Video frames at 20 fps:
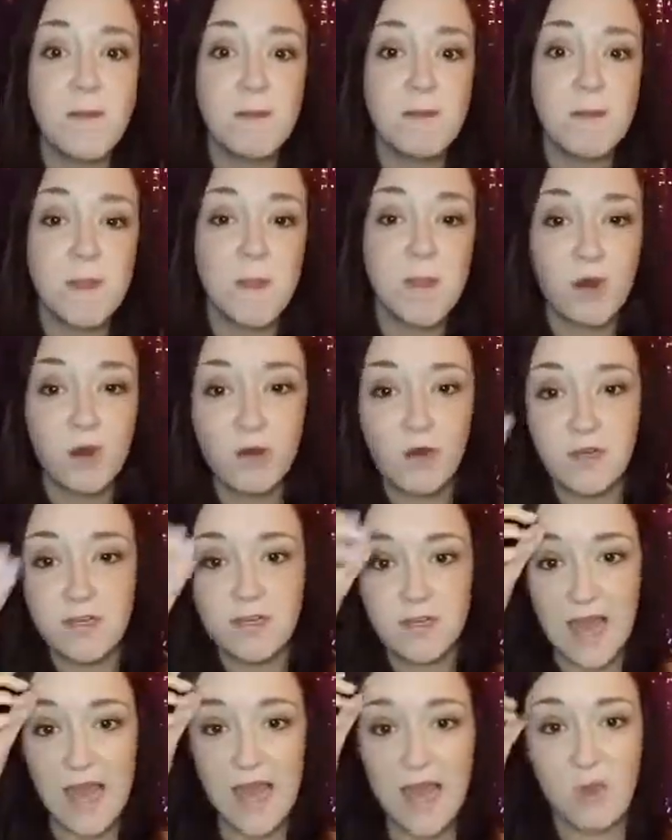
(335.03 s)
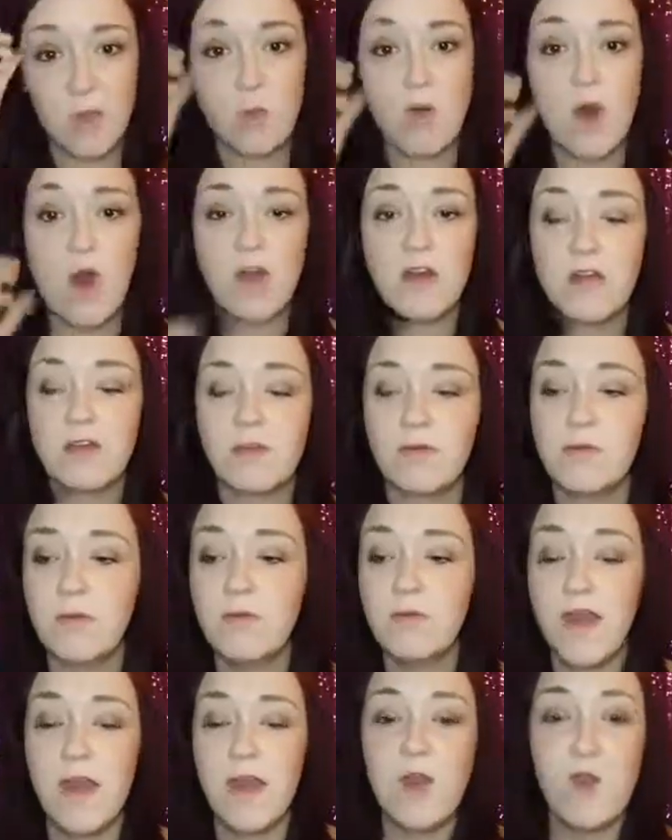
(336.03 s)
your day. Walk
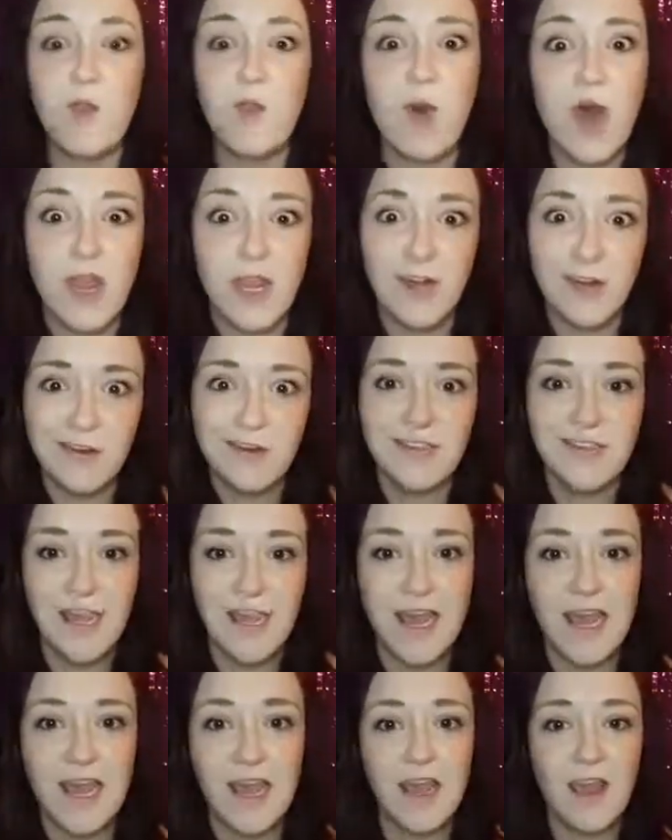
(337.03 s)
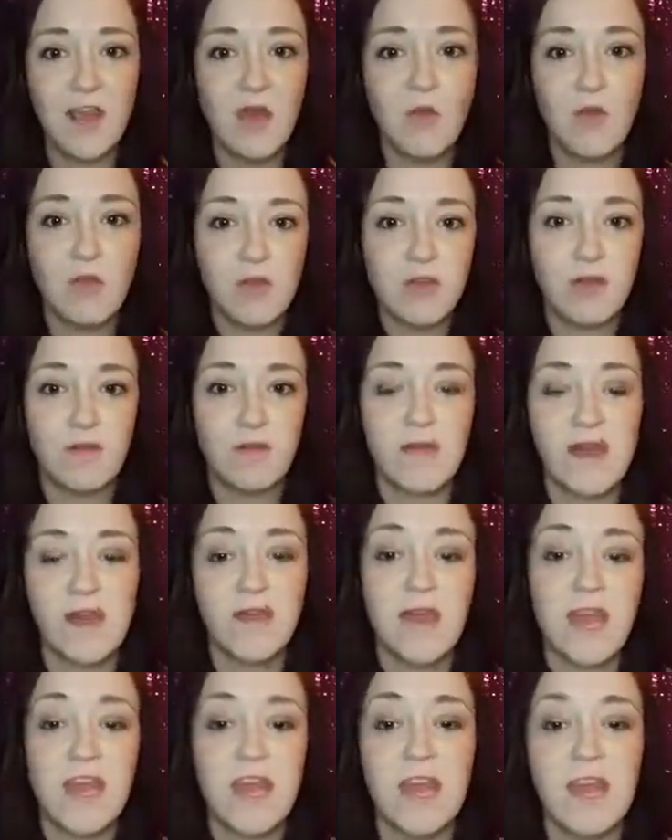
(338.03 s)
through, like, what your day would look like.
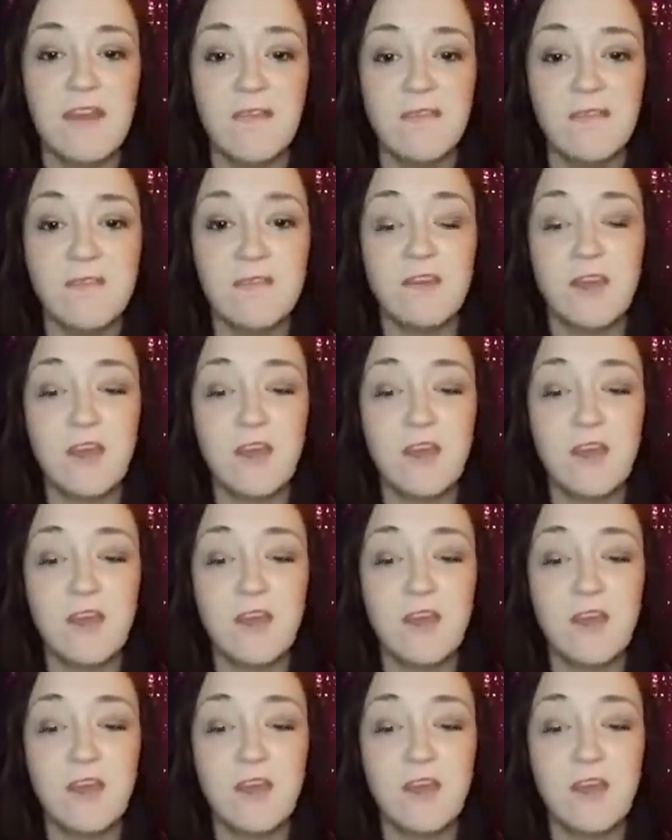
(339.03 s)
Like, if